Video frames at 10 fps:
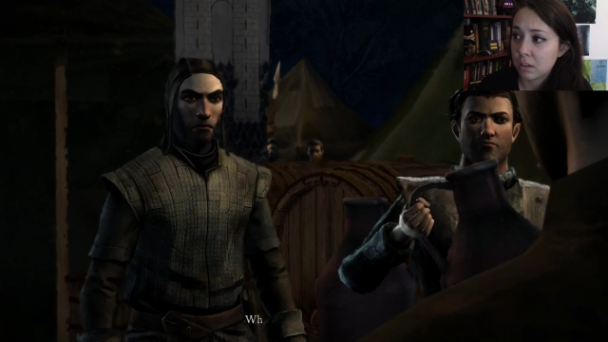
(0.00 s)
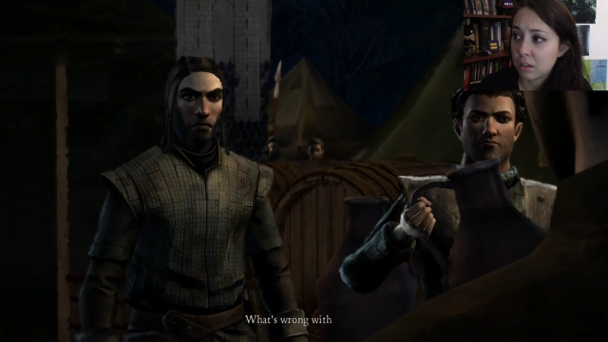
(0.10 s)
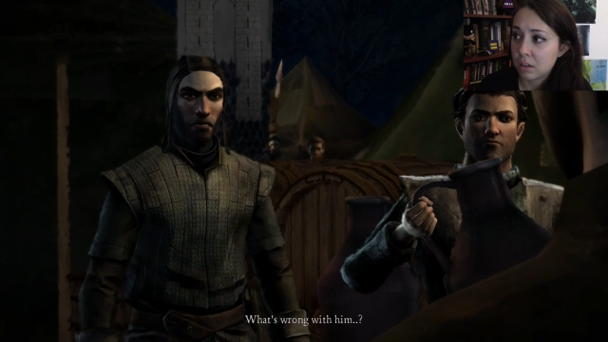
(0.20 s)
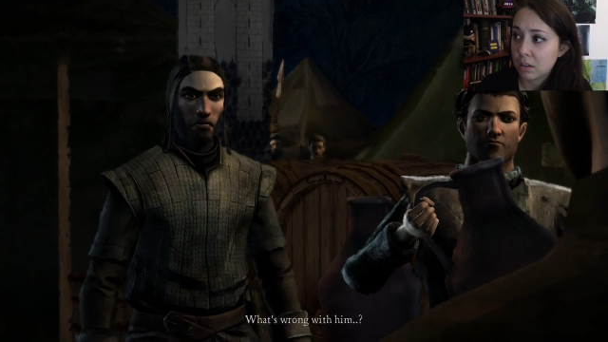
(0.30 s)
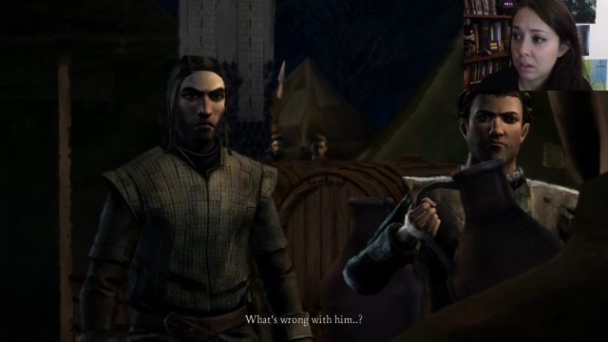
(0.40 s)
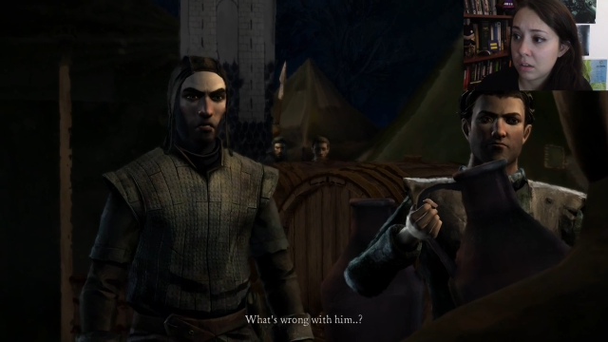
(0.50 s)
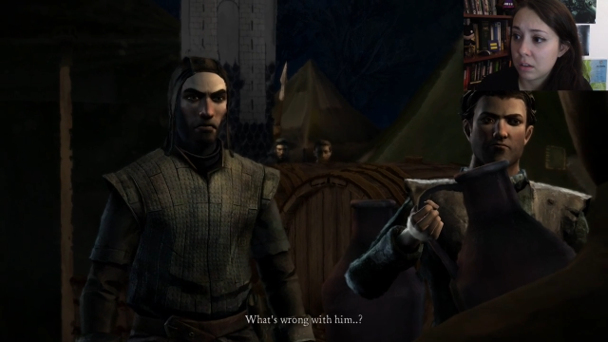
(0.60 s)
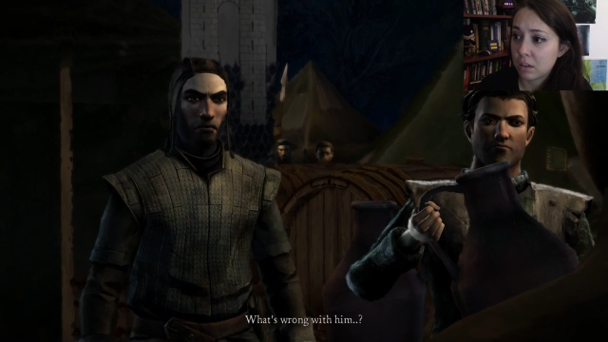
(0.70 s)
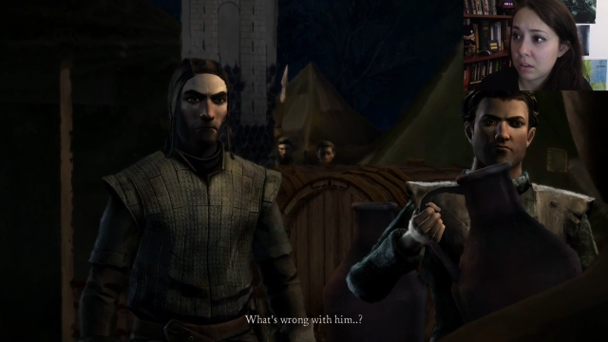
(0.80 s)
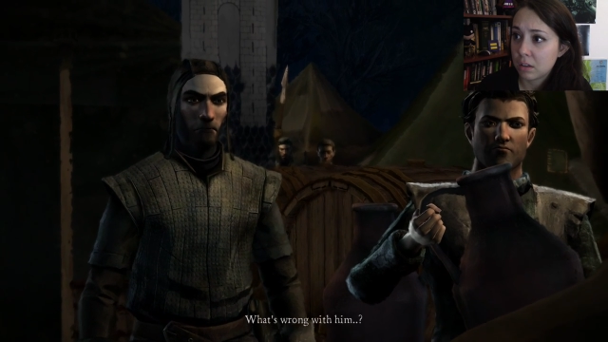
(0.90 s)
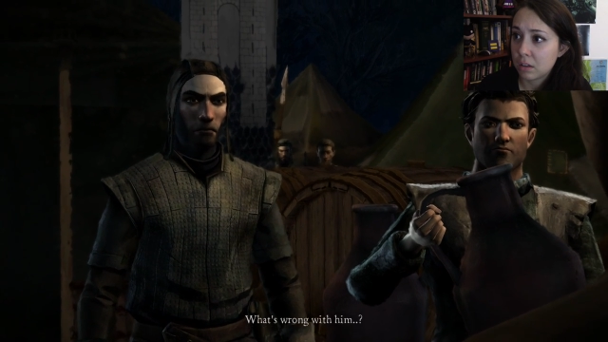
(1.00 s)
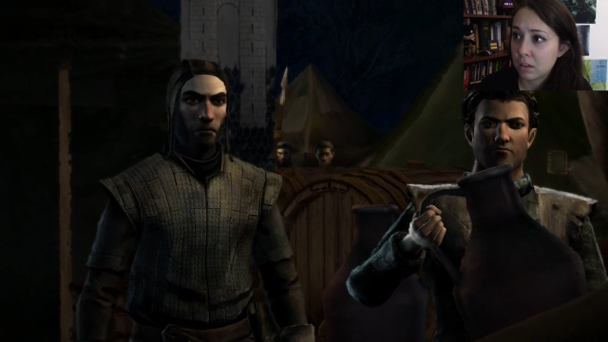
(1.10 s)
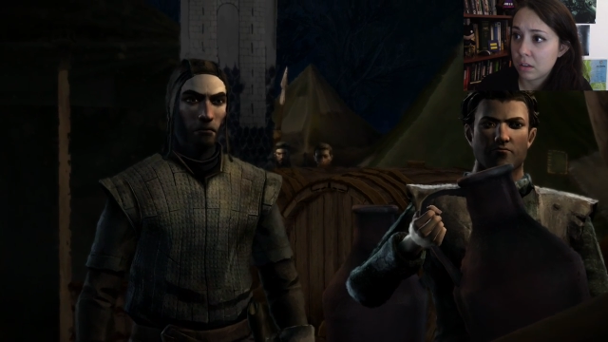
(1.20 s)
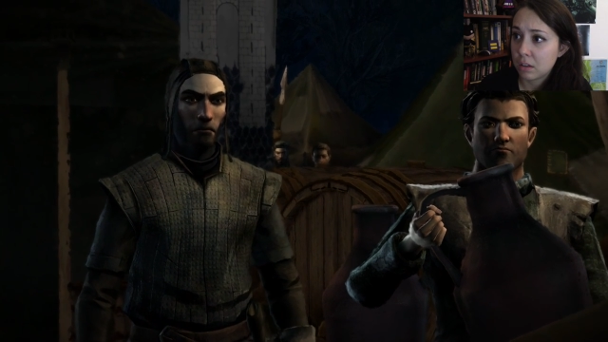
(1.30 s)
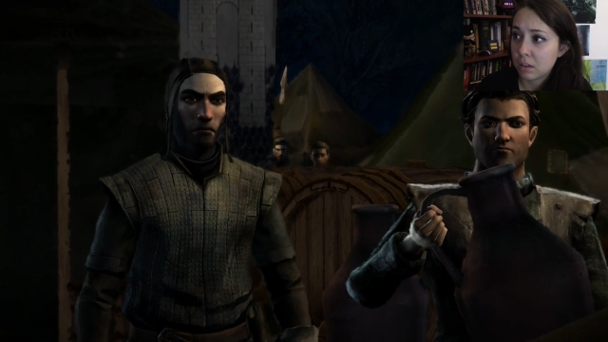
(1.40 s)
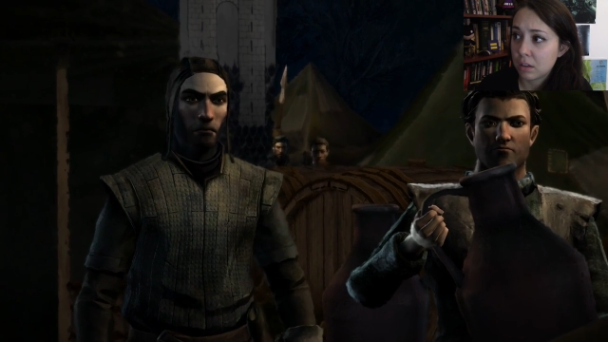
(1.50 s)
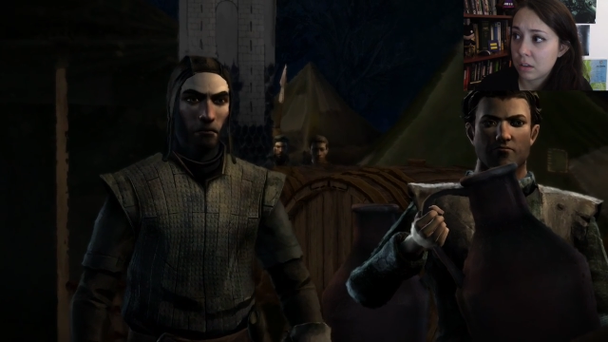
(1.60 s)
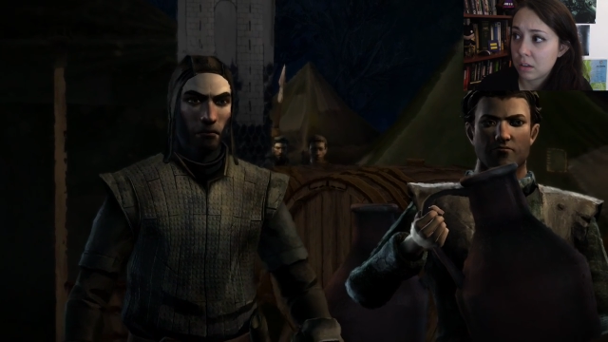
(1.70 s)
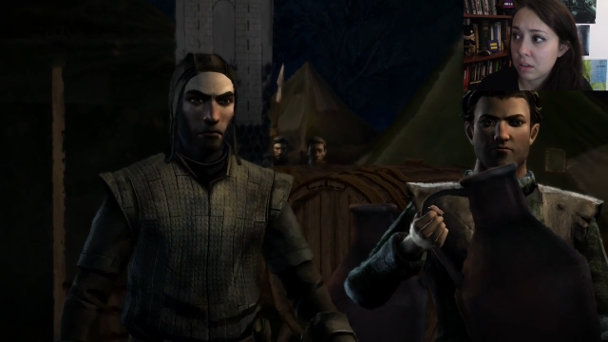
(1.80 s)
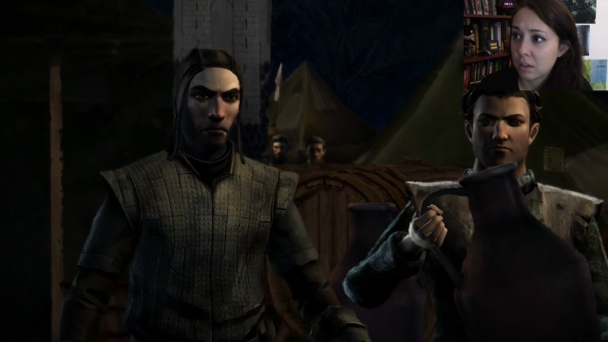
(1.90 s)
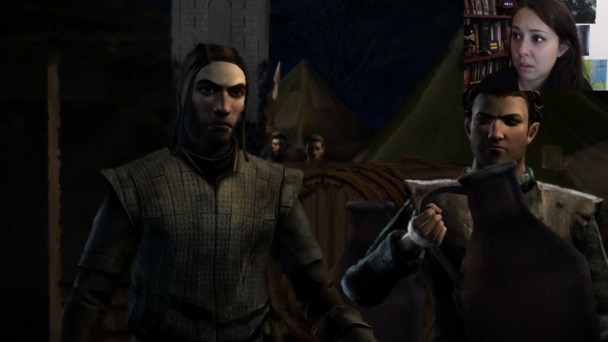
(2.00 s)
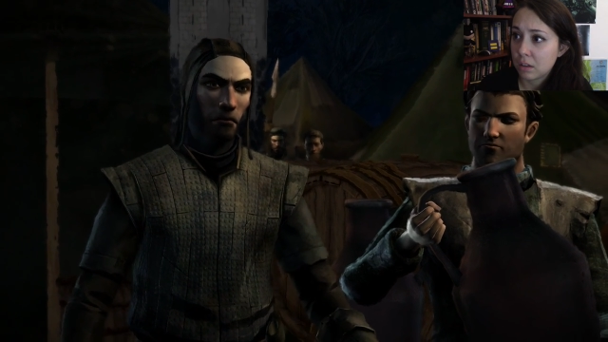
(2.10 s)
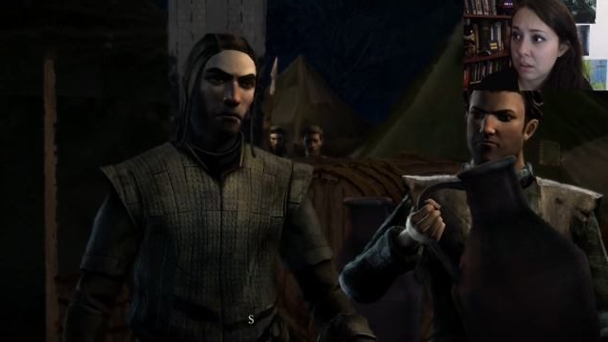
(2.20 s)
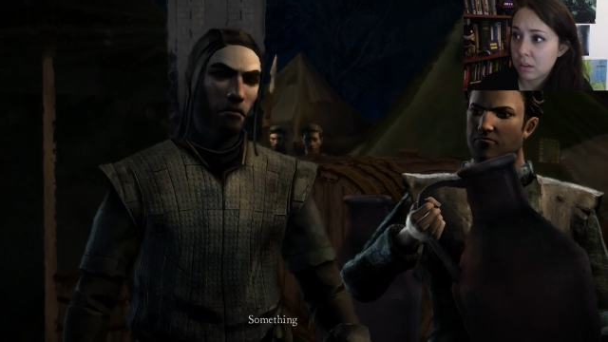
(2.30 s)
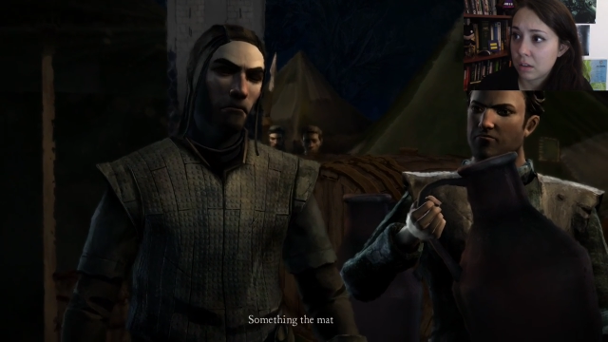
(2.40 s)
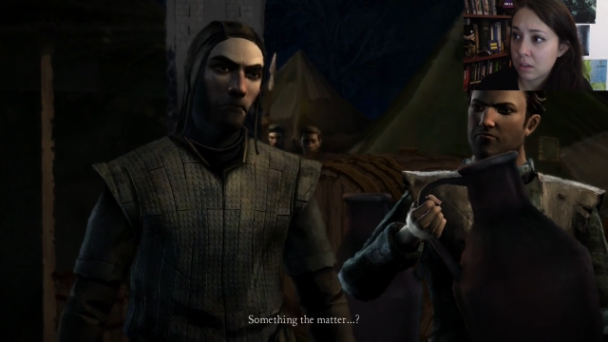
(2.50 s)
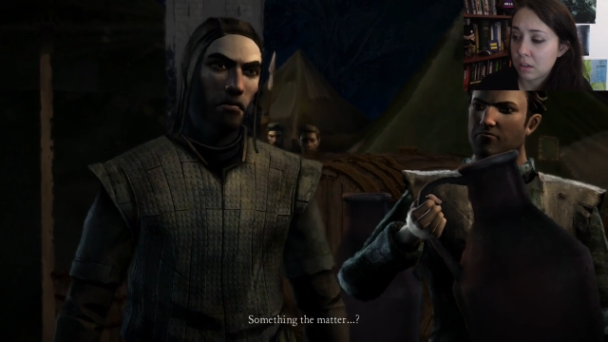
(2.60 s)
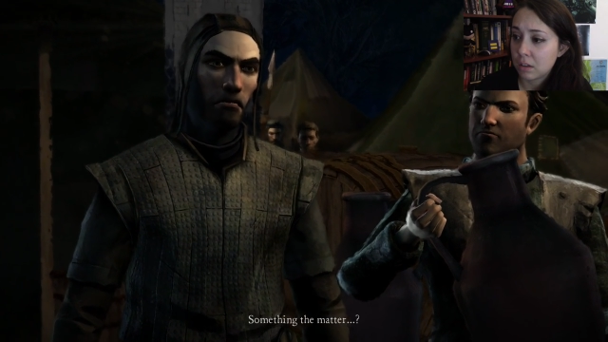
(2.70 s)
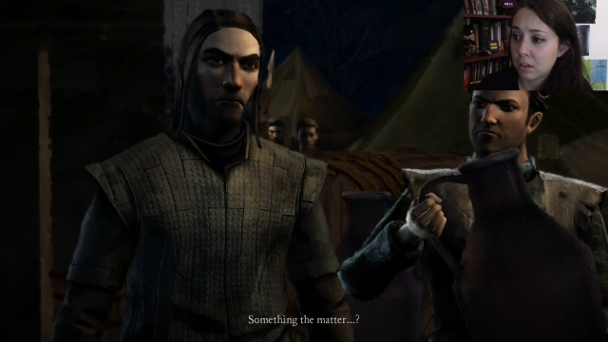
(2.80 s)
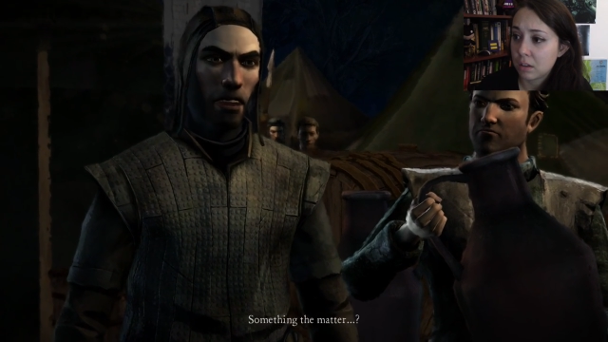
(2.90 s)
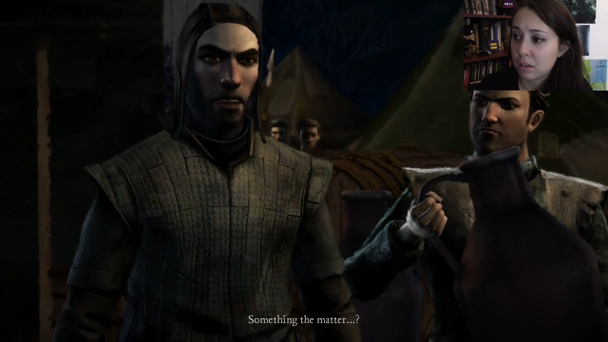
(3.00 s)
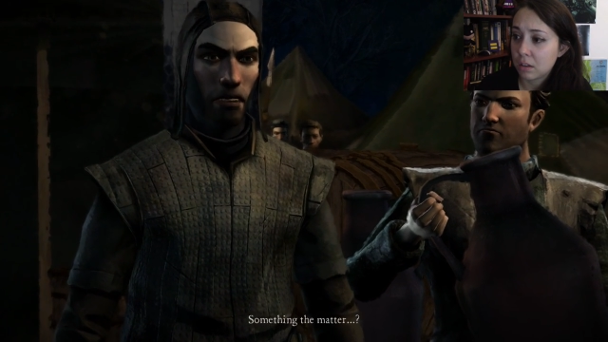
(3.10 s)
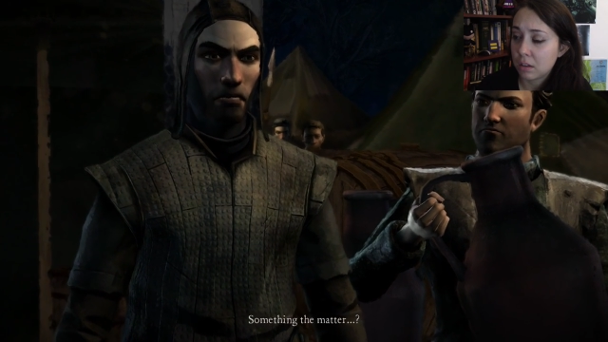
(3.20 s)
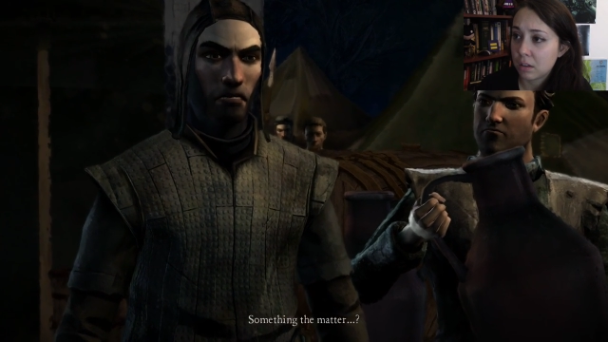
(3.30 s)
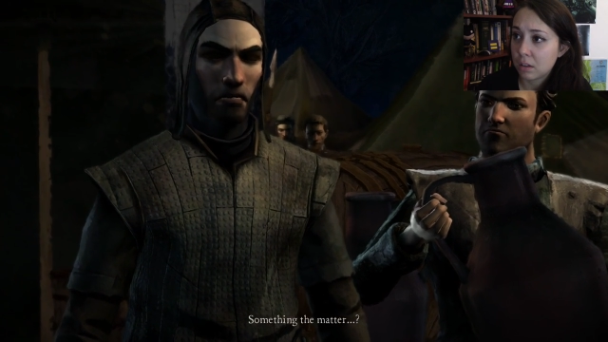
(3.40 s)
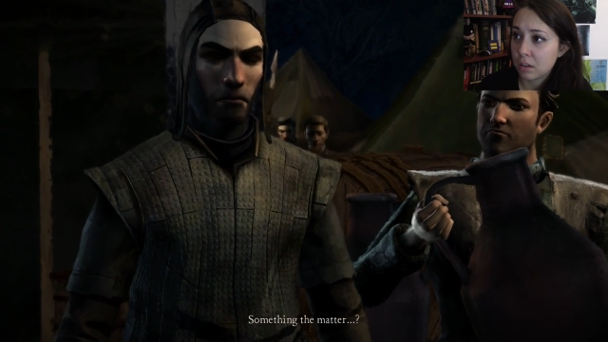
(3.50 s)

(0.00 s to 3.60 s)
Speaker 1: What's wrong with him? Something the matter?